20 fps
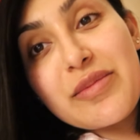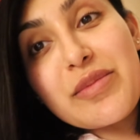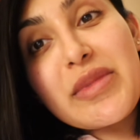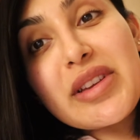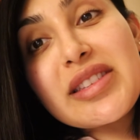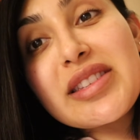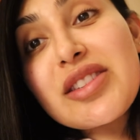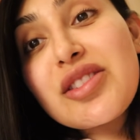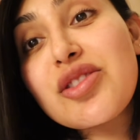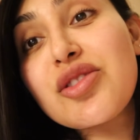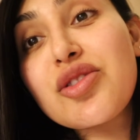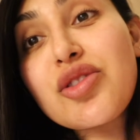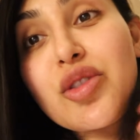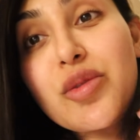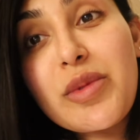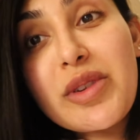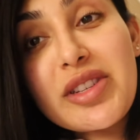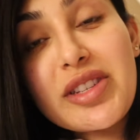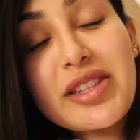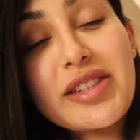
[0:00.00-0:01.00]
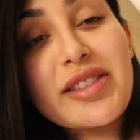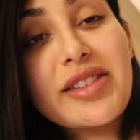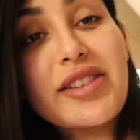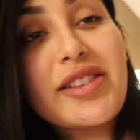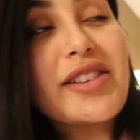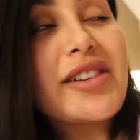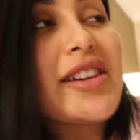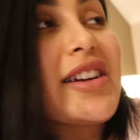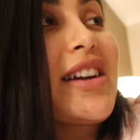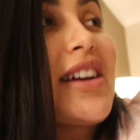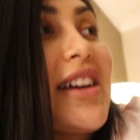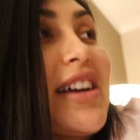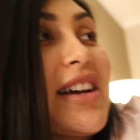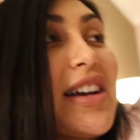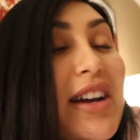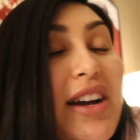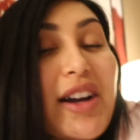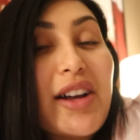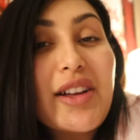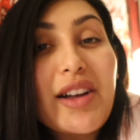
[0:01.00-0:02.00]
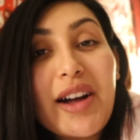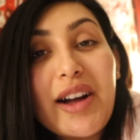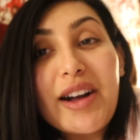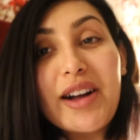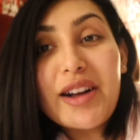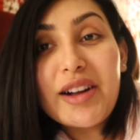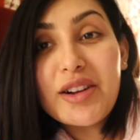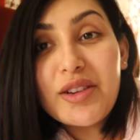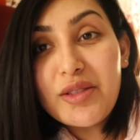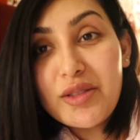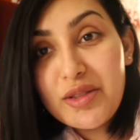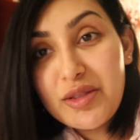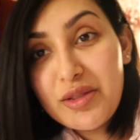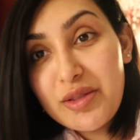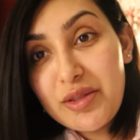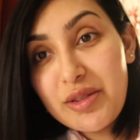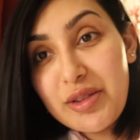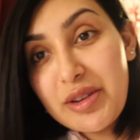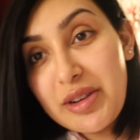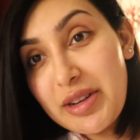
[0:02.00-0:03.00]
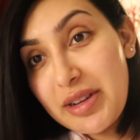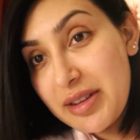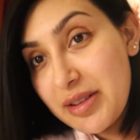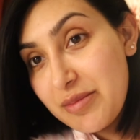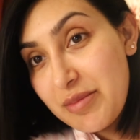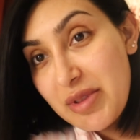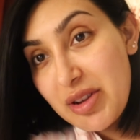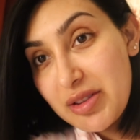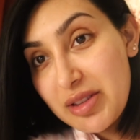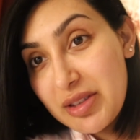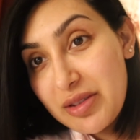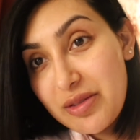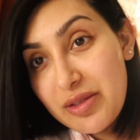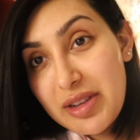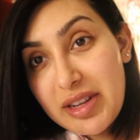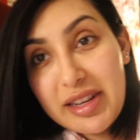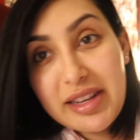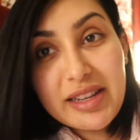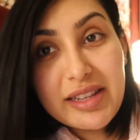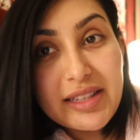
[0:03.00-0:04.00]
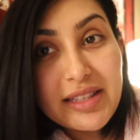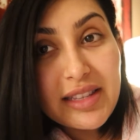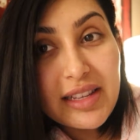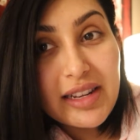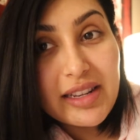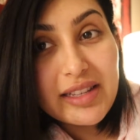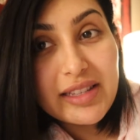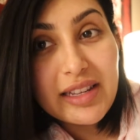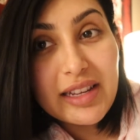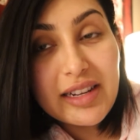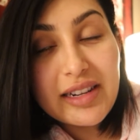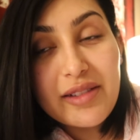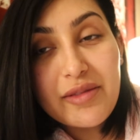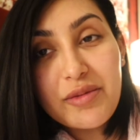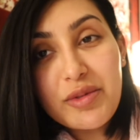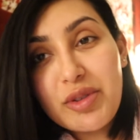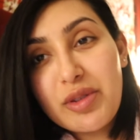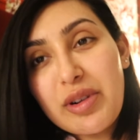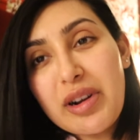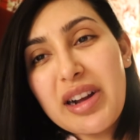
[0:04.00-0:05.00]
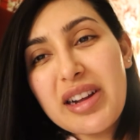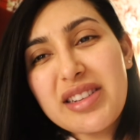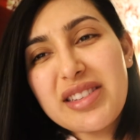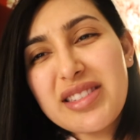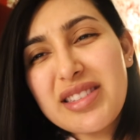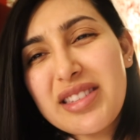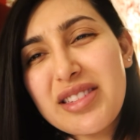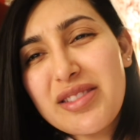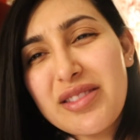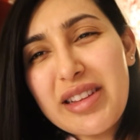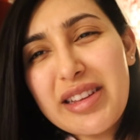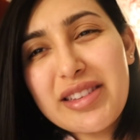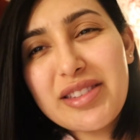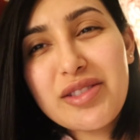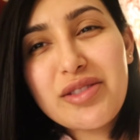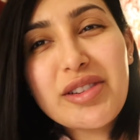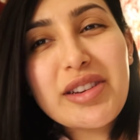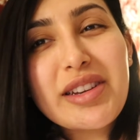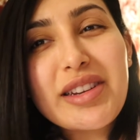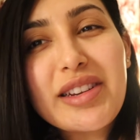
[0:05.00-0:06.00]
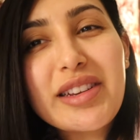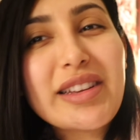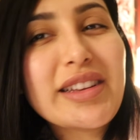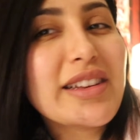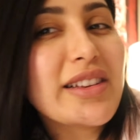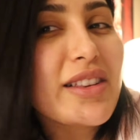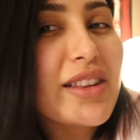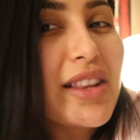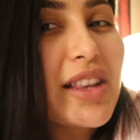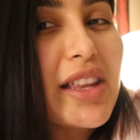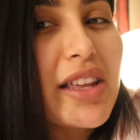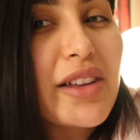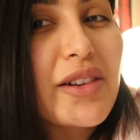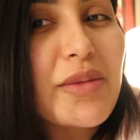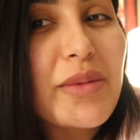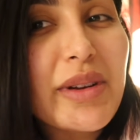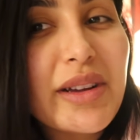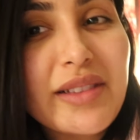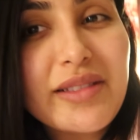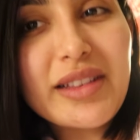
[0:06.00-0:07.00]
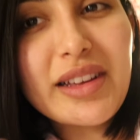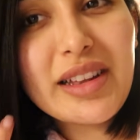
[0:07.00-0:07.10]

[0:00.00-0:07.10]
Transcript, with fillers: Makes it so much easier uh, cuando me tengo que estilizar. Well, I just need to like straighten it a little bit.